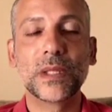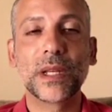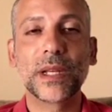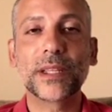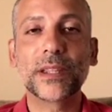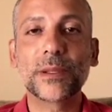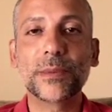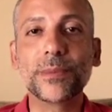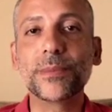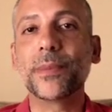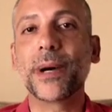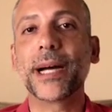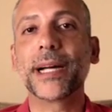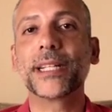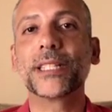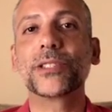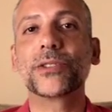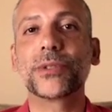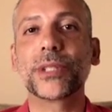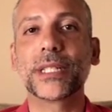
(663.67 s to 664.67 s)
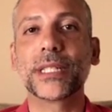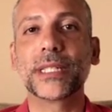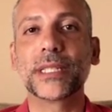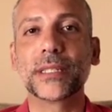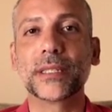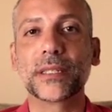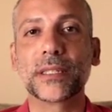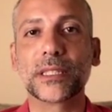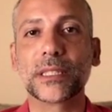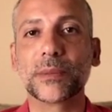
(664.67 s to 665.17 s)
And the mind
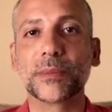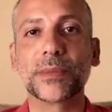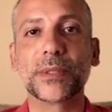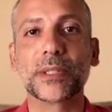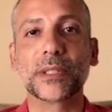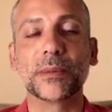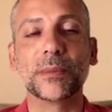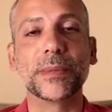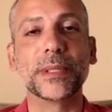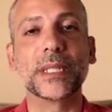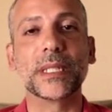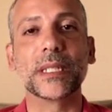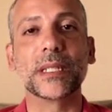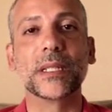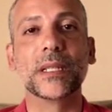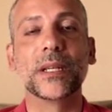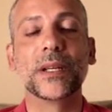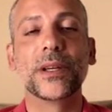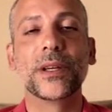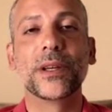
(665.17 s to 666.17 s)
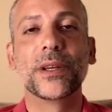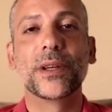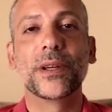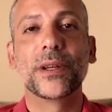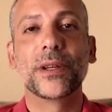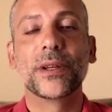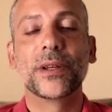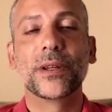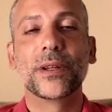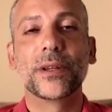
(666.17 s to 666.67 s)
training seems to be
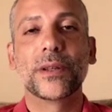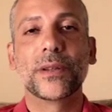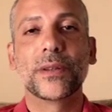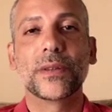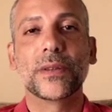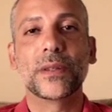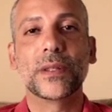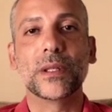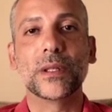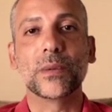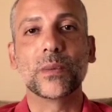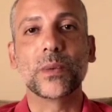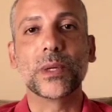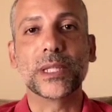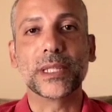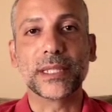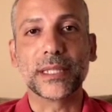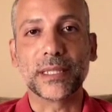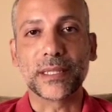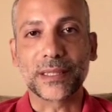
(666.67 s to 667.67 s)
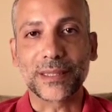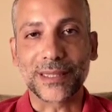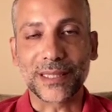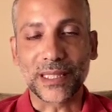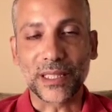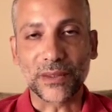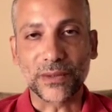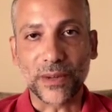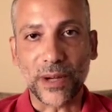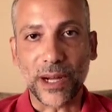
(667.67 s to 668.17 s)
the willingness to
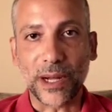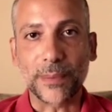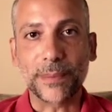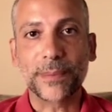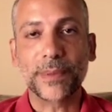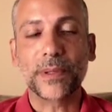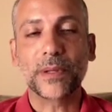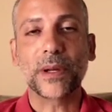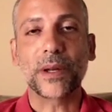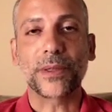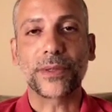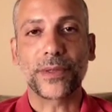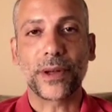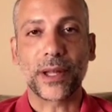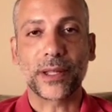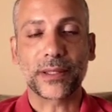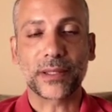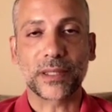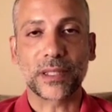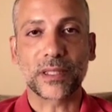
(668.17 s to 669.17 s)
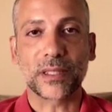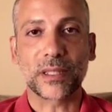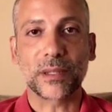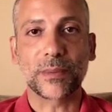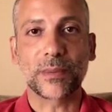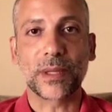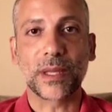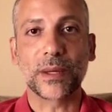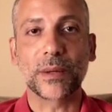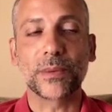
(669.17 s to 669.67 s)
give up a thought
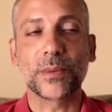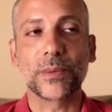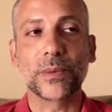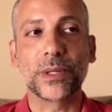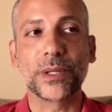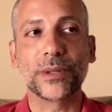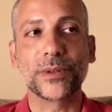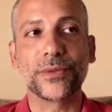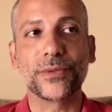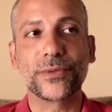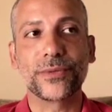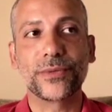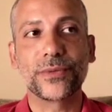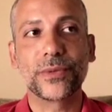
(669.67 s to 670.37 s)
system that we've